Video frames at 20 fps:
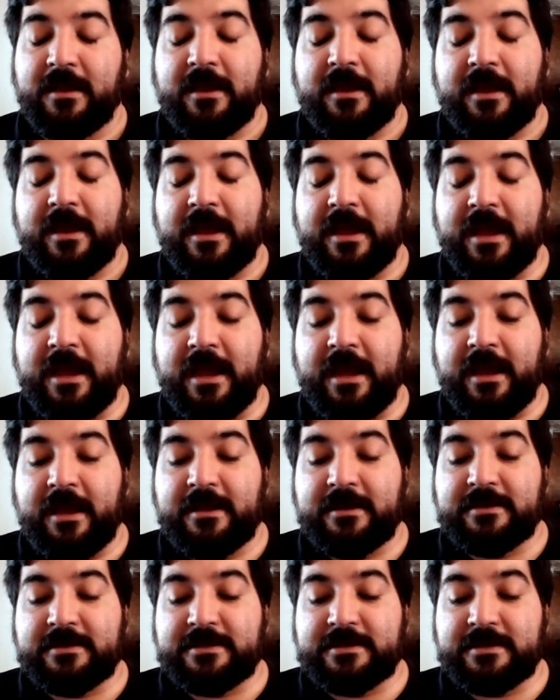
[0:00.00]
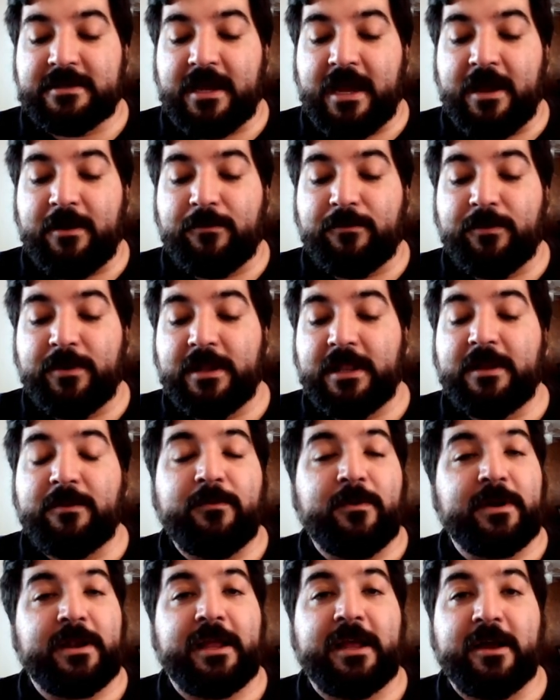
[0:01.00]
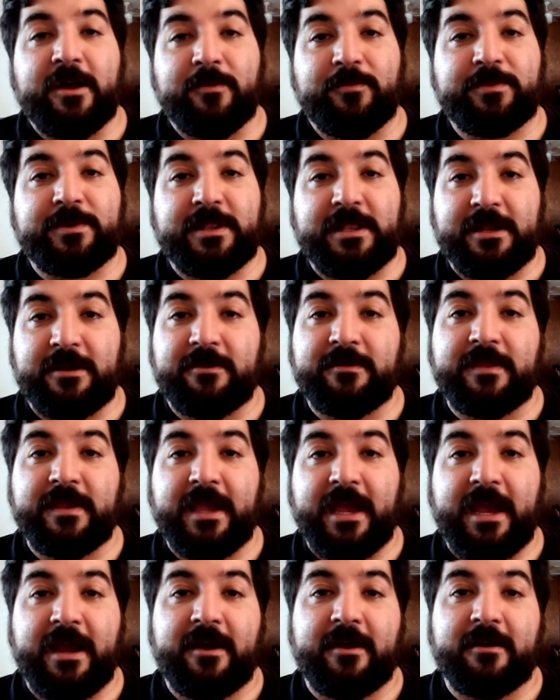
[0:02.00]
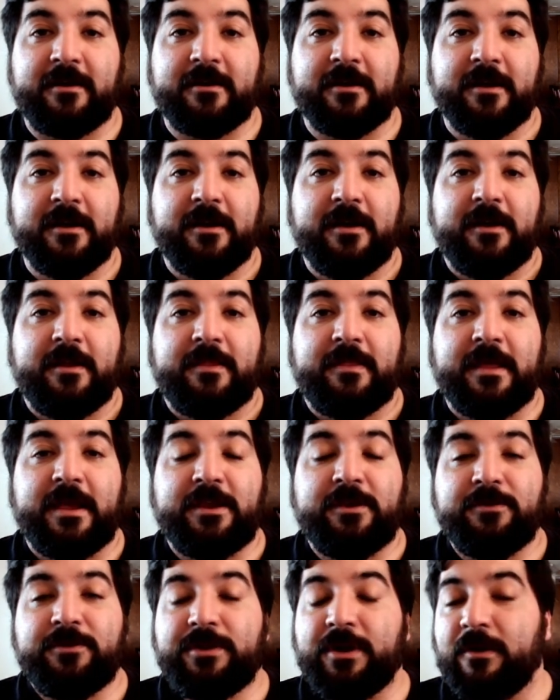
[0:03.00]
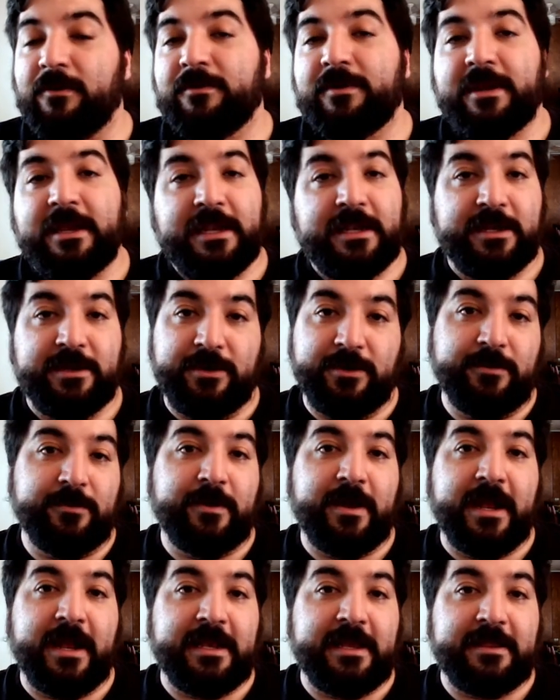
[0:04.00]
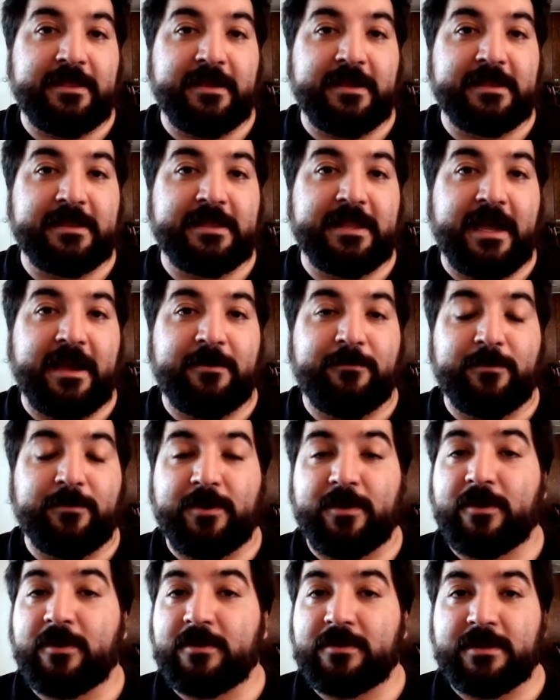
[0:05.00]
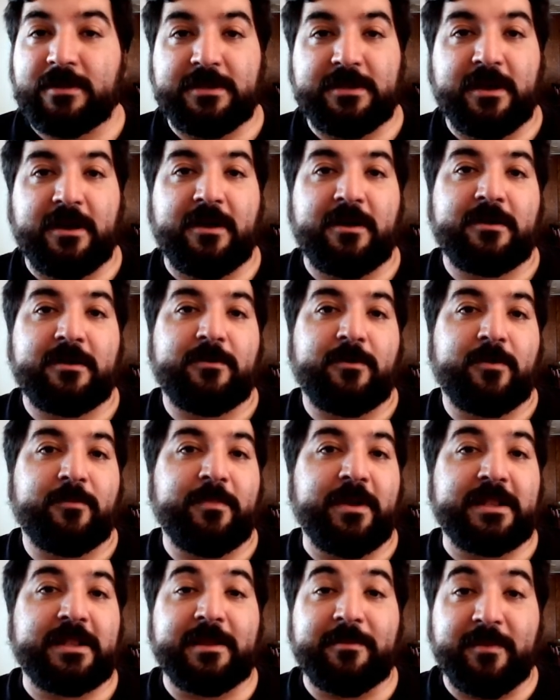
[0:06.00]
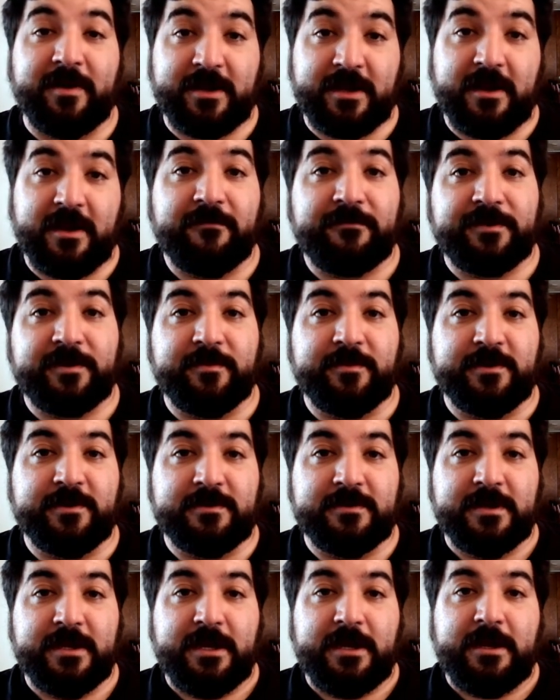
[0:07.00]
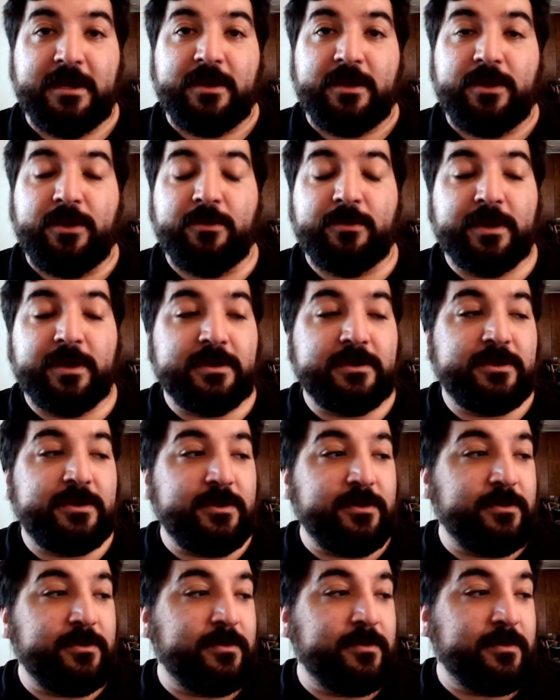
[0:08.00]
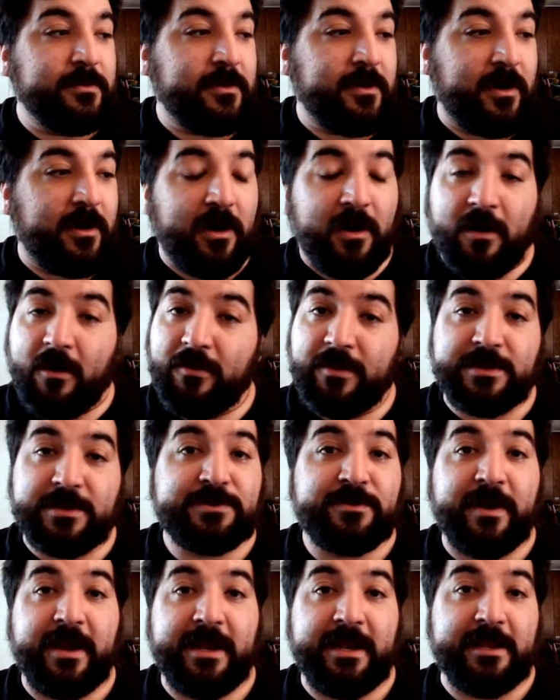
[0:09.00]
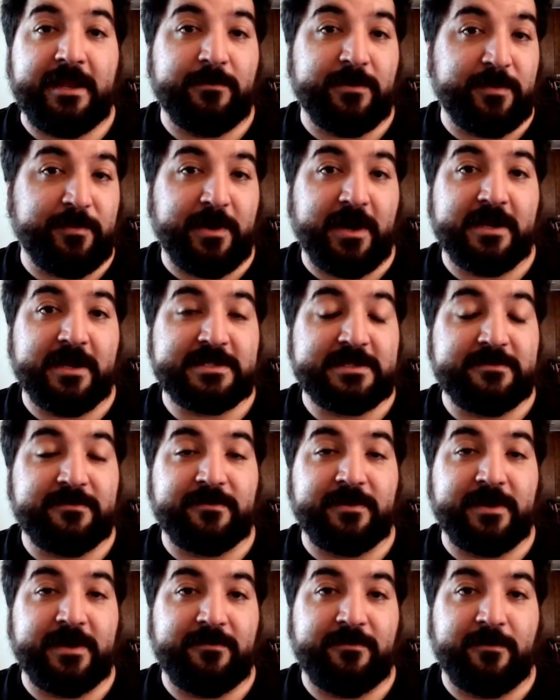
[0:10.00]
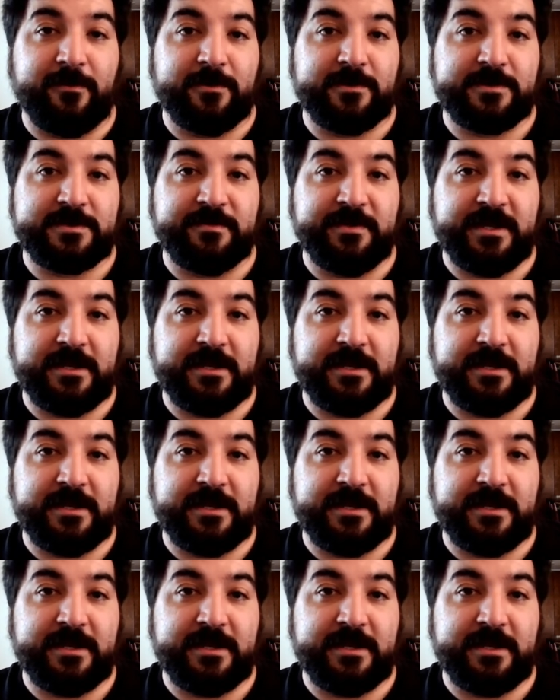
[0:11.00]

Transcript: and I really want to help clear the air that you don't need to do anything that would hurt the dog or make them uncomfortable. You can do all the training with positive reinforcement.